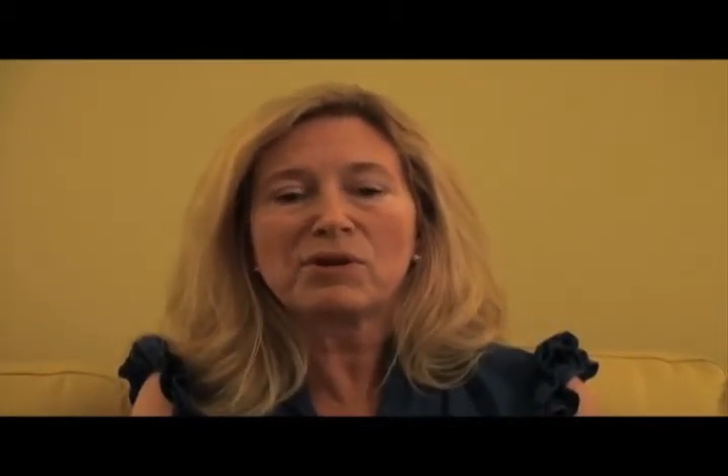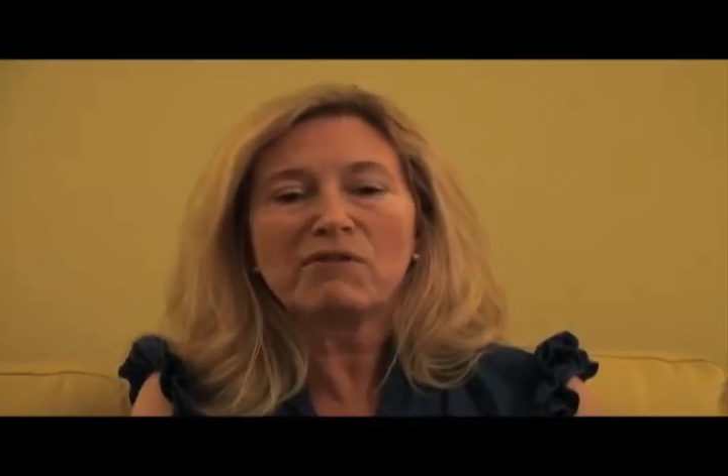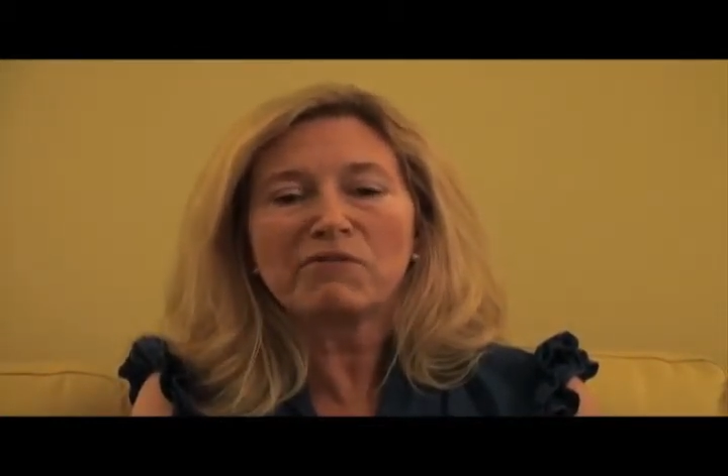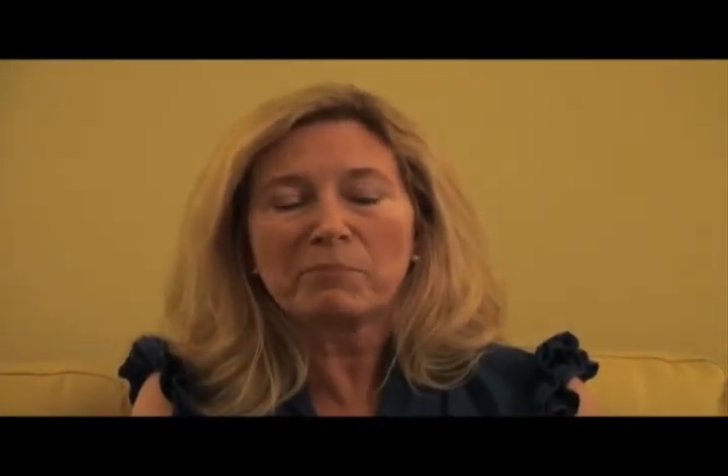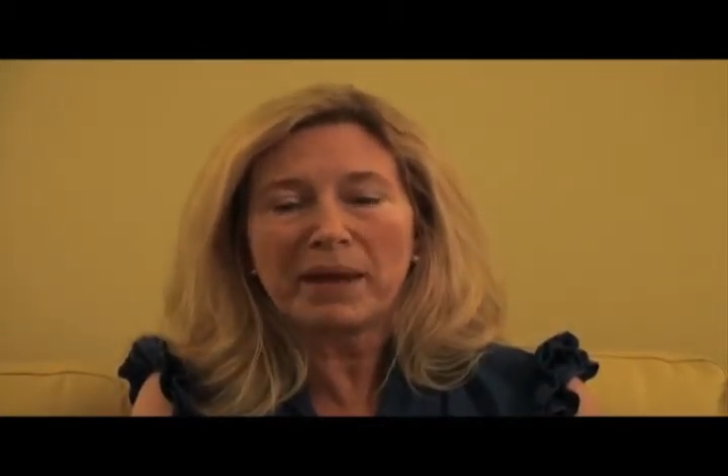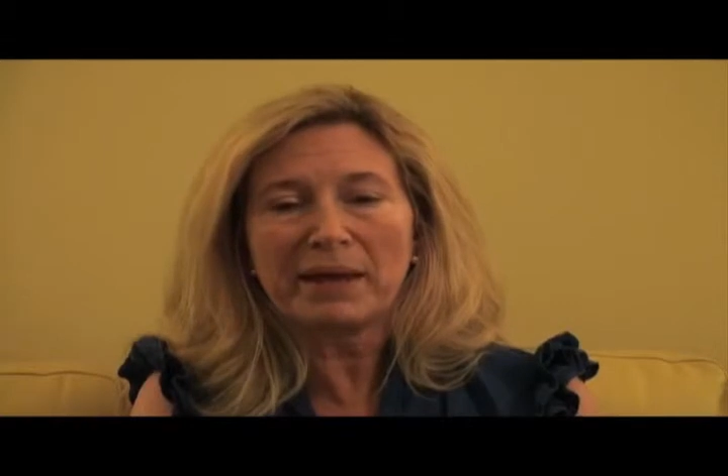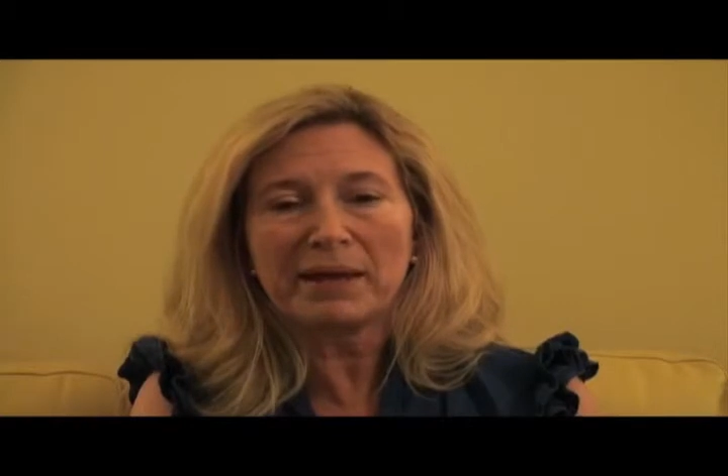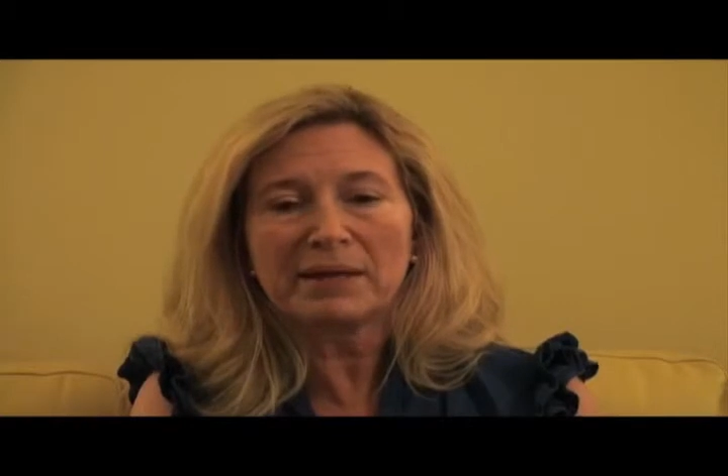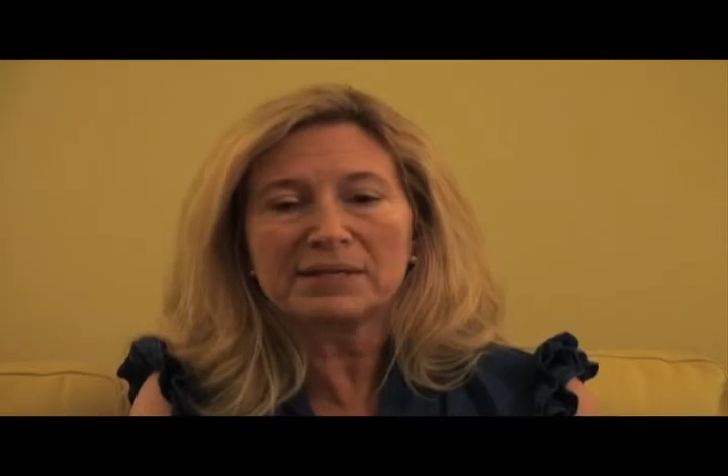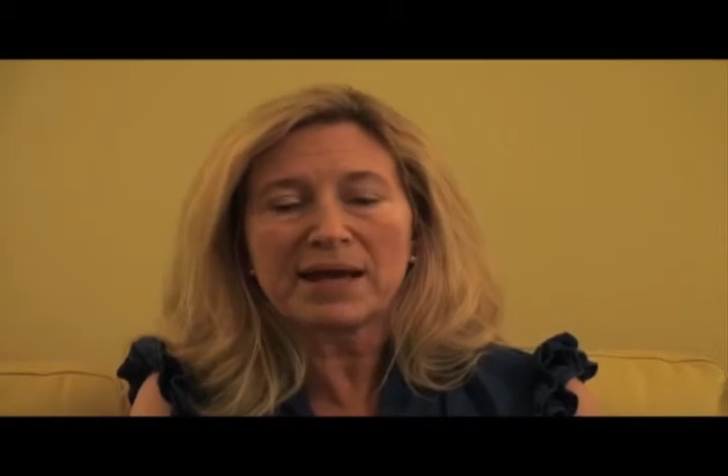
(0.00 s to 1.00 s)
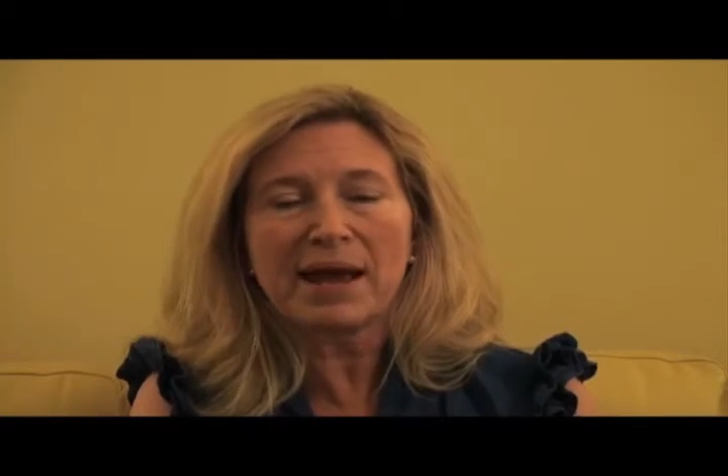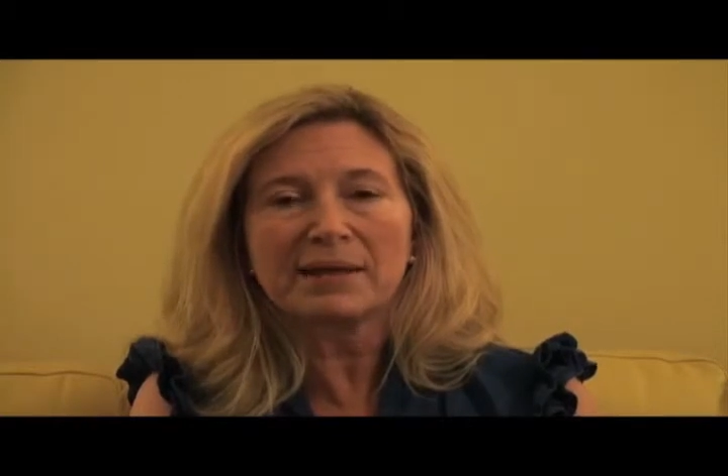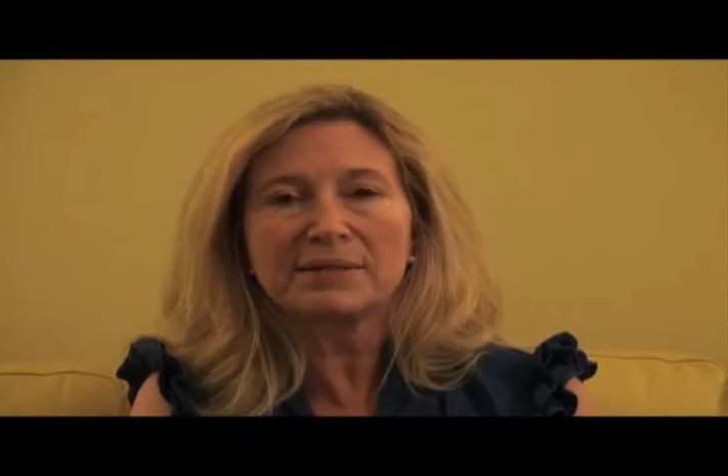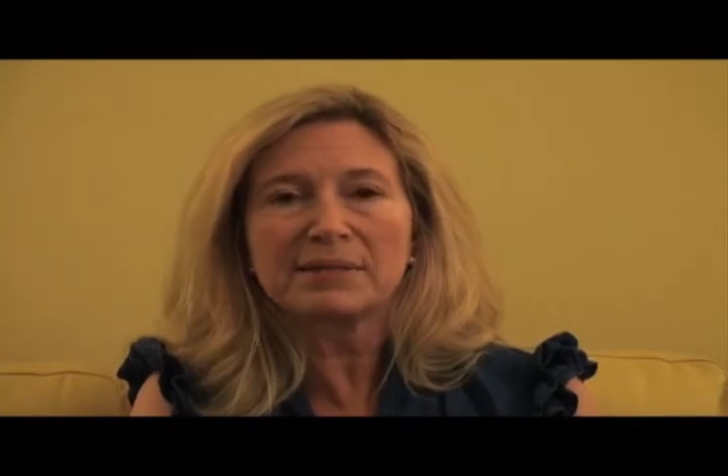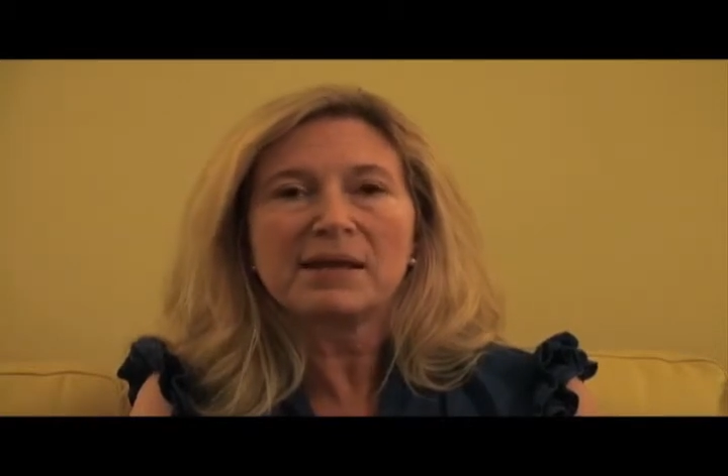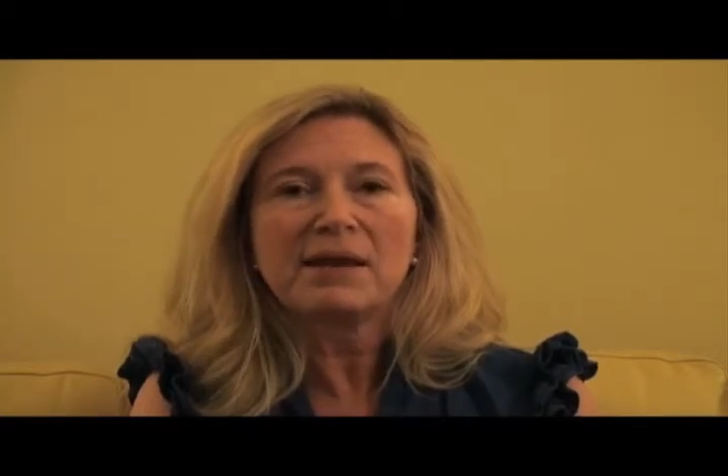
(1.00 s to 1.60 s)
awful panic attacks.